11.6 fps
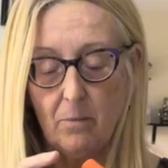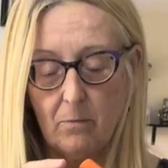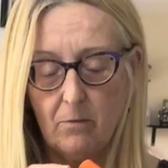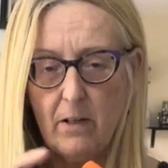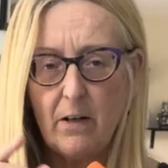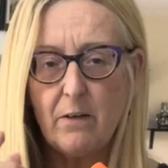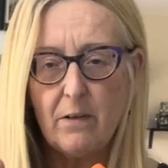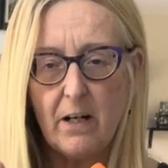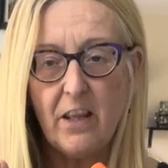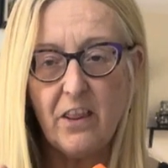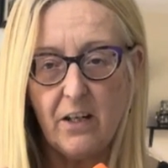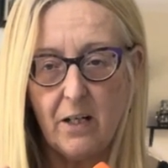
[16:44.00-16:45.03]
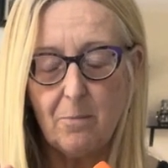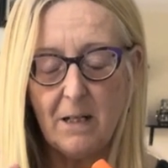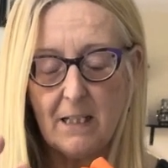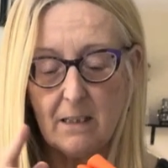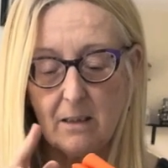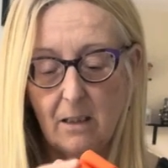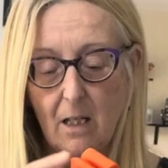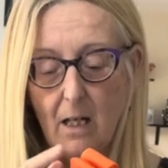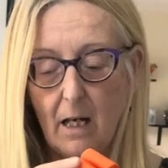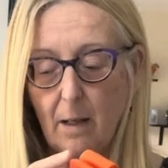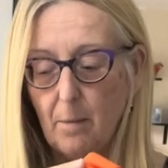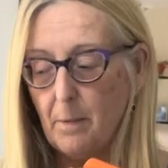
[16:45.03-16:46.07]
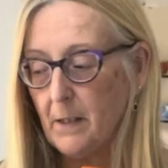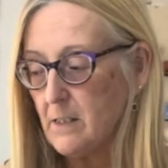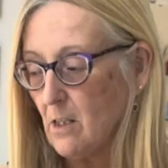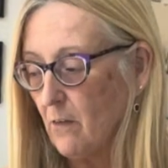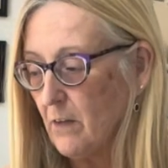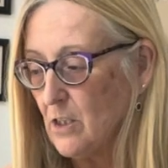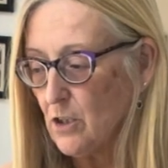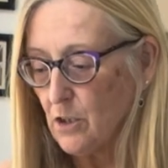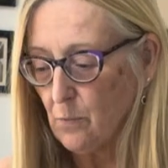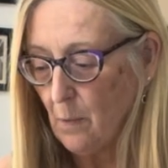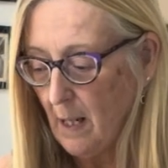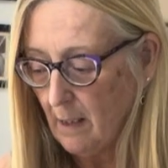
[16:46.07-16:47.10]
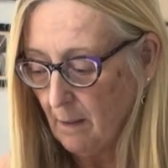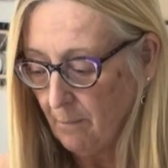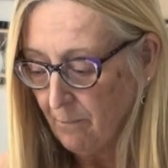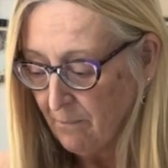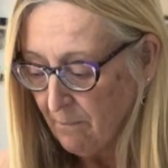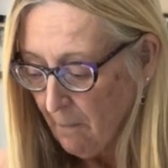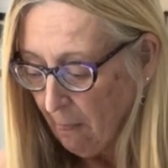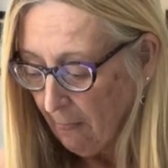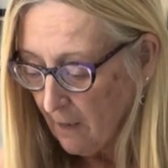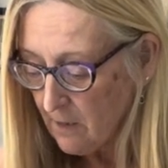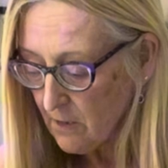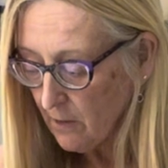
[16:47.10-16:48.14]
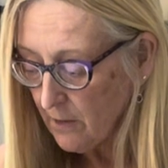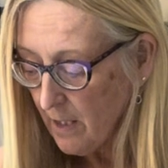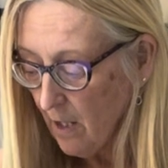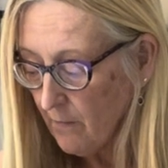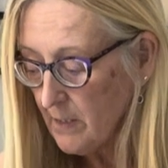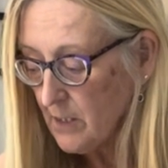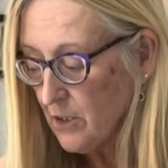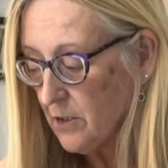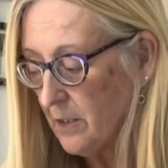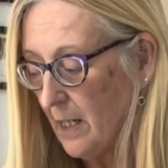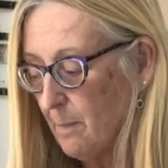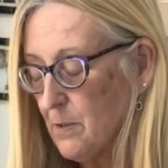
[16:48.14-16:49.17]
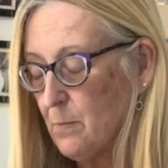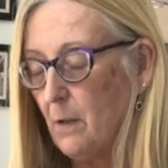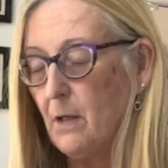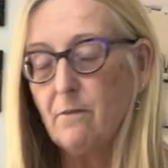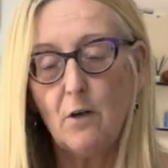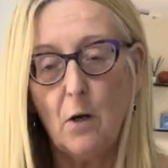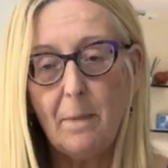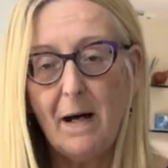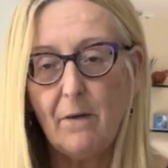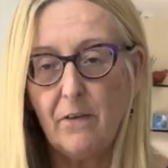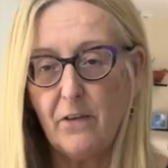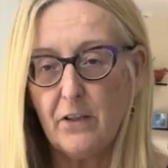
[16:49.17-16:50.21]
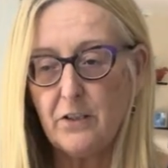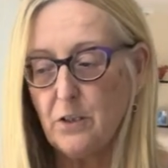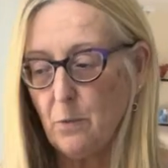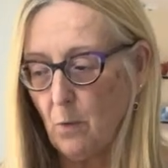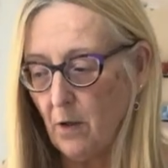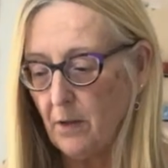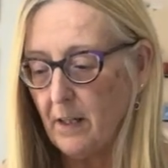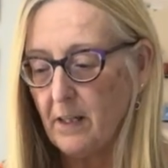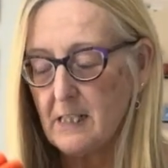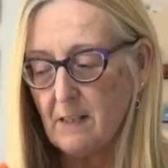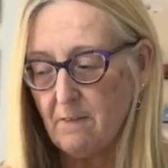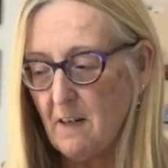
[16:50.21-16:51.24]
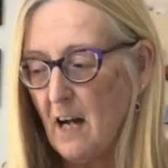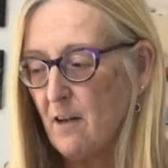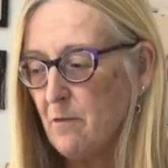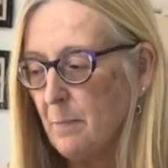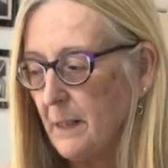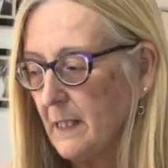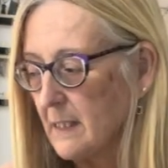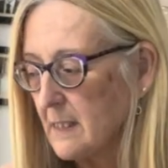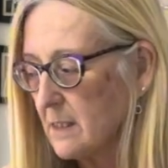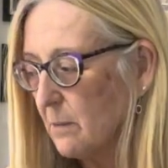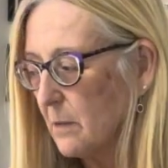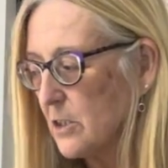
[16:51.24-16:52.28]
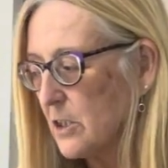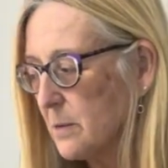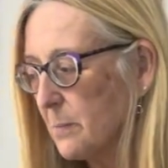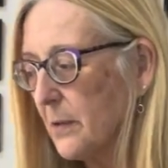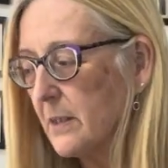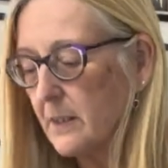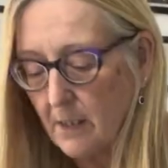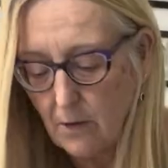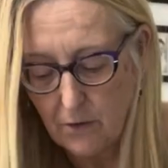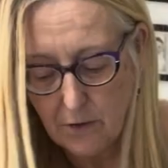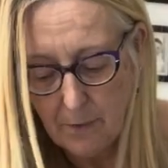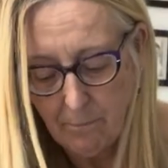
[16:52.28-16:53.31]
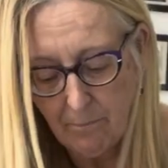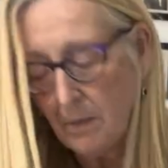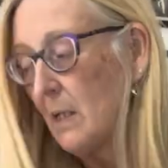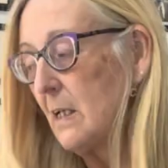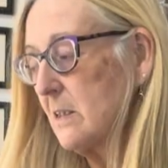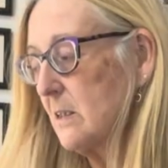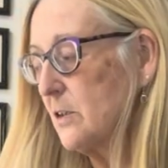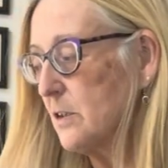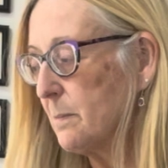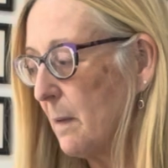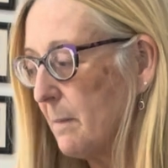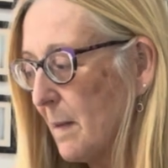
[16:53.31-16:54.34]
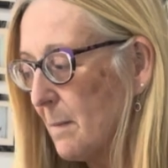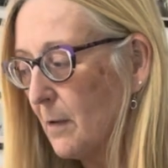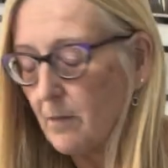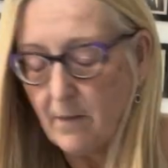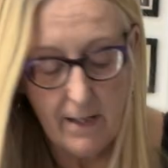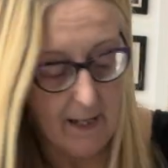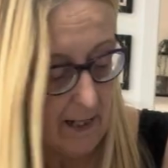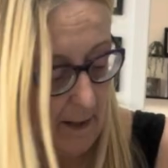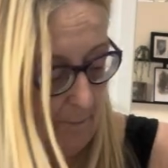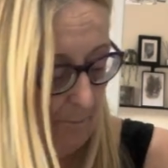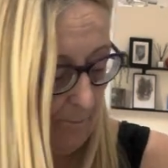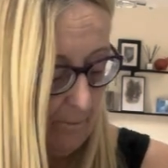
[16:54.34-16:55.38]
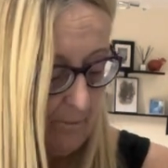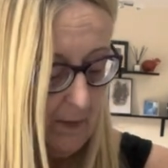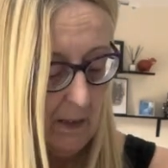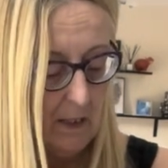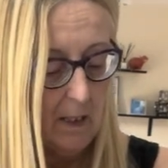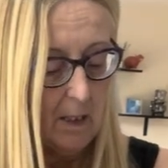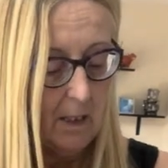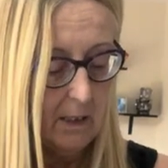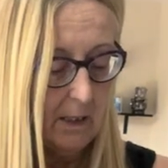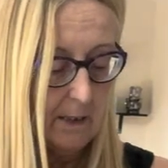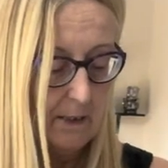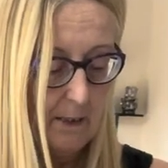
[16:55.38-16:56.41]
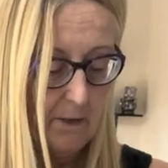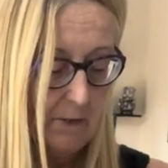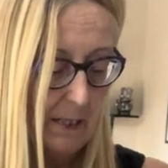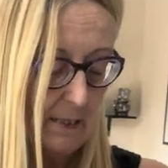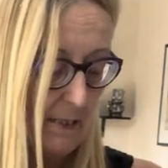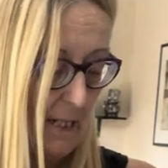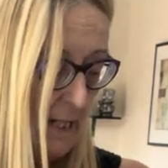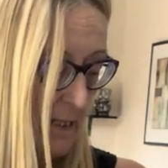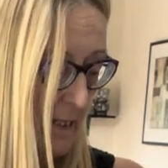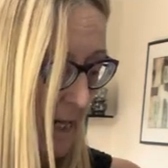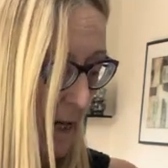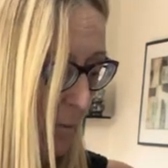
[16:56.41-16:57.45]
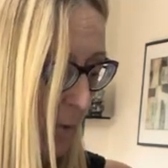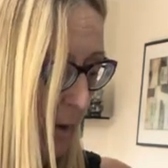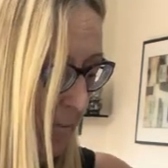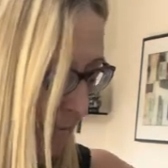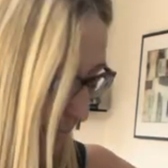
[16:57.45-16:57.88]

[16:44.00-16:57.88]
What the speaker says: very, very thin metal, but it's orange as well. So the orange straps were £4.31, and it's a 5-piece, which is pretty good. I'll just pop them over there. See, that's the end of that one.